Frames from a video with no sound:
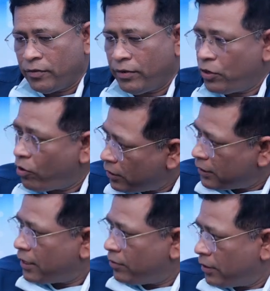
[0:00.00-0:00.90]
were not
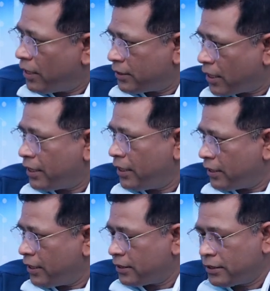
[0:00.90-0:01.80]
there as
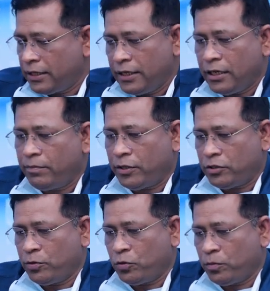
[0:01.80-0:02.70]
cardiac deaths in
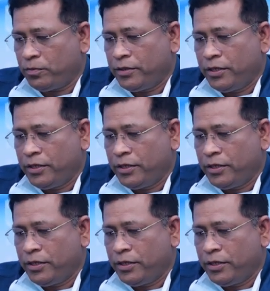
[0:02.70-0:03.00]
placebo group.